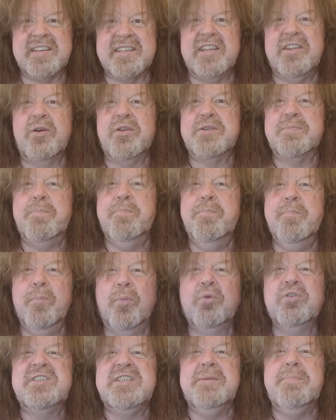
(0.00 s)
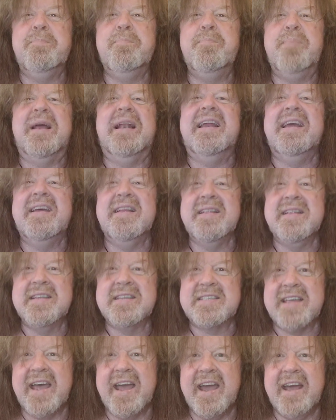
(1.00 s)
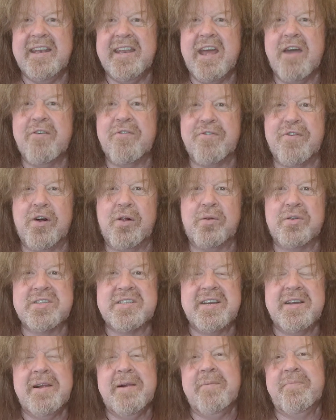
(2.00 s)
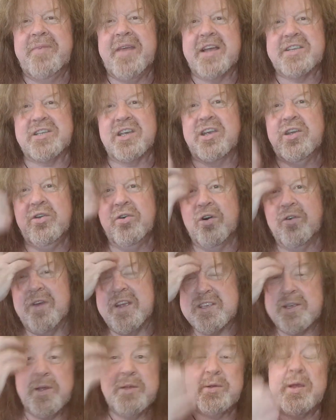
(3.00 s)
because they know there's multi-billions there in their vault. They're secure.